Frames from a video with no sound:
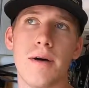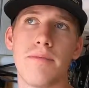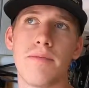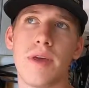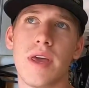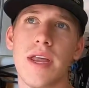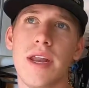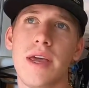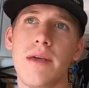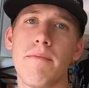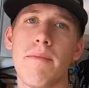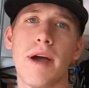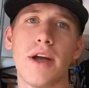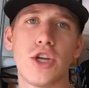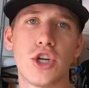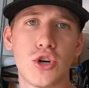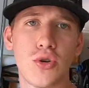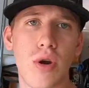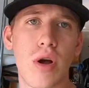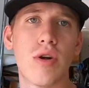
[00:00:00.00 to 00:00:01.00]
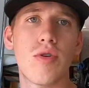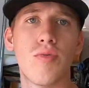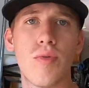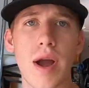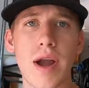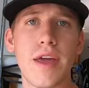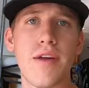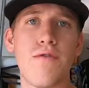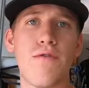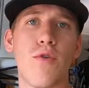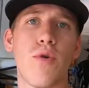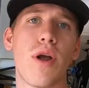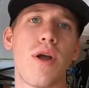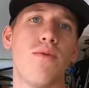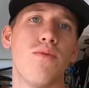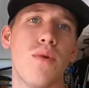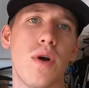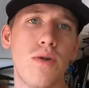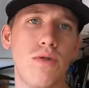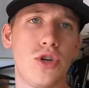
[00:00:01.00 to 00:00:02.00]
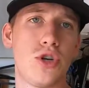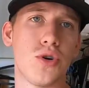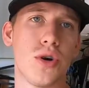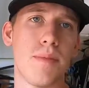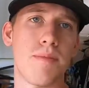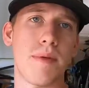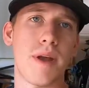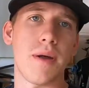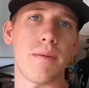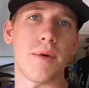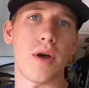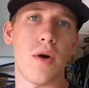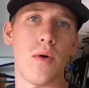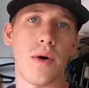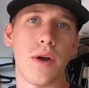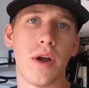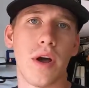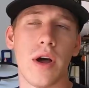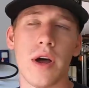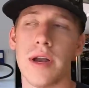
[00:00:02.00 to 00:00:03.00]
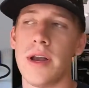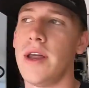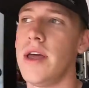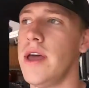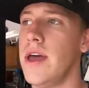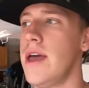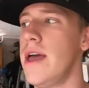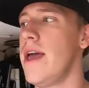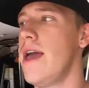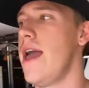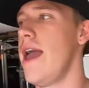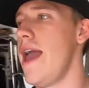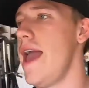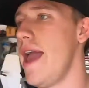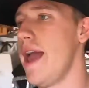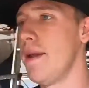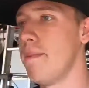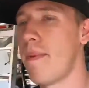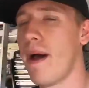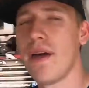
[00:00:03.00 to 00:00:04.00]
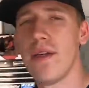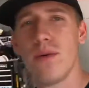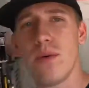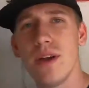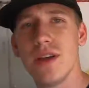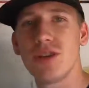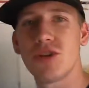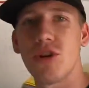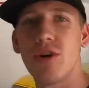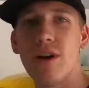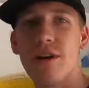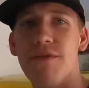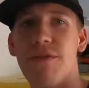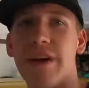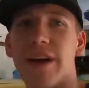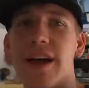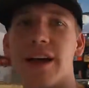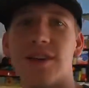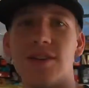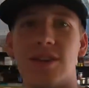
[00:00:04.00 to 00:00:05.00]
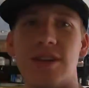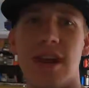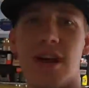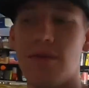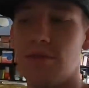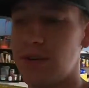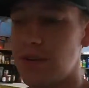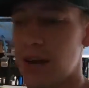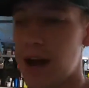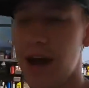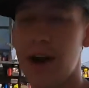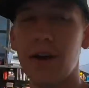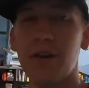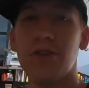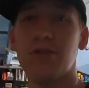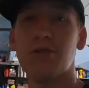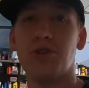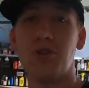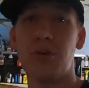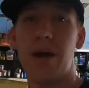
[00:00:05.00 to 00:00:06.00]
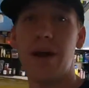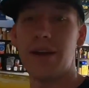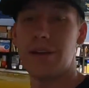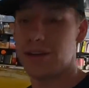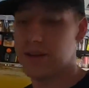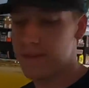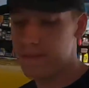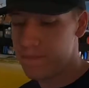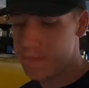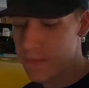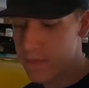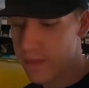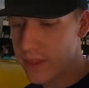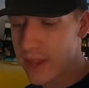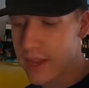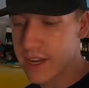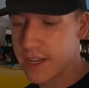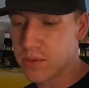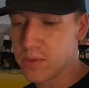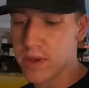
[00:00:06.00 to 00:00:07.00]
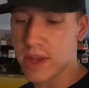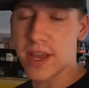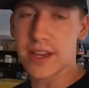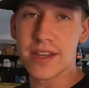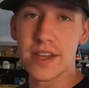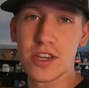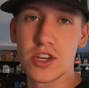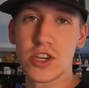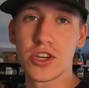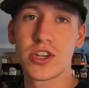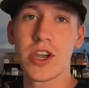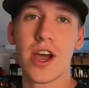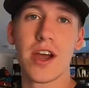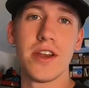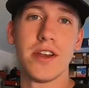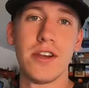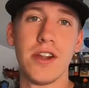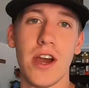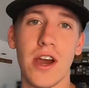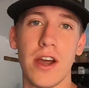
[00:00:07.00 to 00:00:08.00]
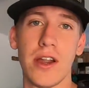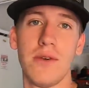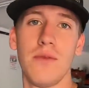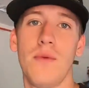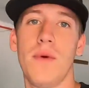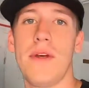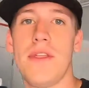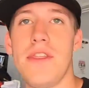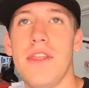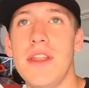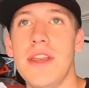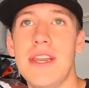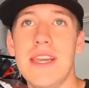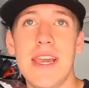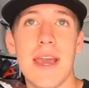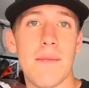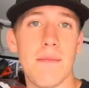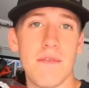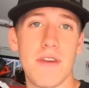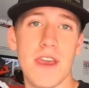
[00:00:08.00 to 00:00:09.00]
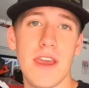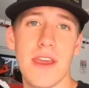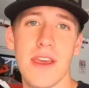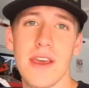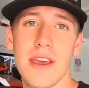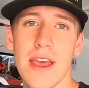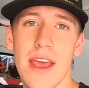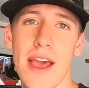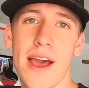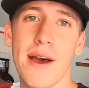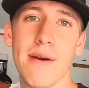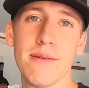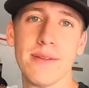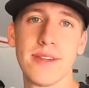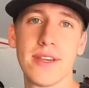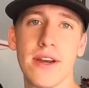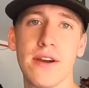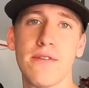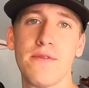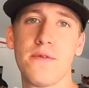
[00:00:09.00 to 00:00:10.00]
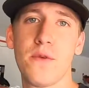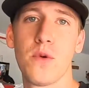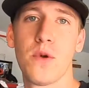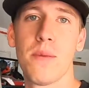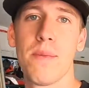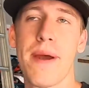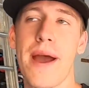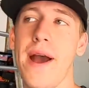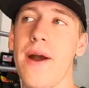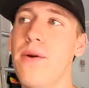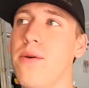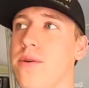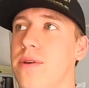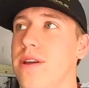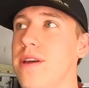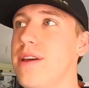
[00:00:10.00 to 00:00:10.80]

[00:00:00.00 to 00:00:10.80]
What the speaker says: getting my truck ready for a road trip that I'm going on. And by the way, sorry if I kind of sound tired or drained. It is because I just got done with the DMV. I was there for about